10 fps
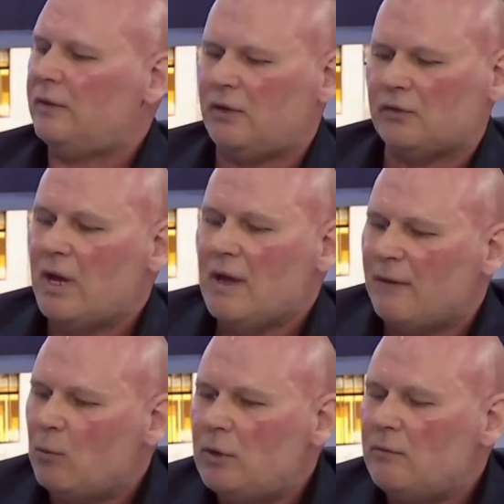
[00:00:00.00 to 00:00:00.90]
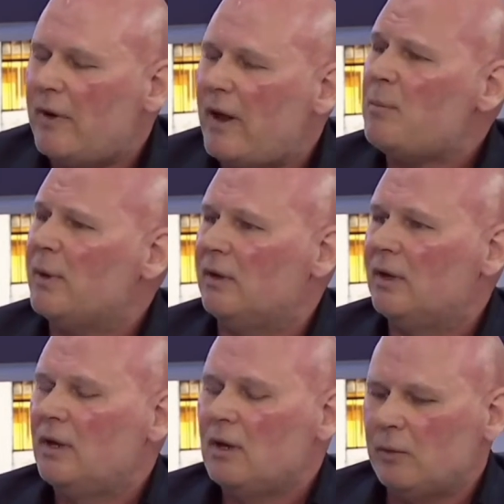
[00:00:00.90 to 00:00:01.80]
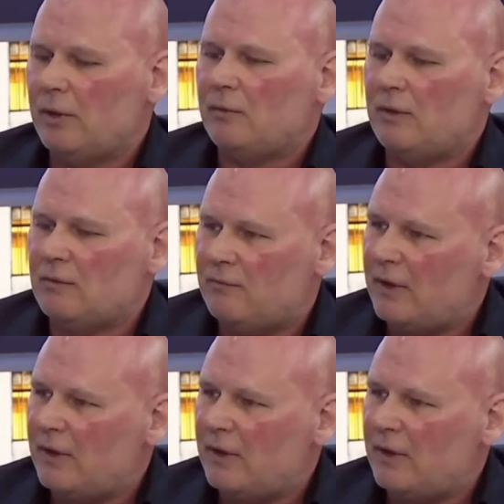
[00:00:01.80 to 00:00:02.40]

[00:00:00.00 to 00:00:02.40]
hotels. They wouldn't have happened without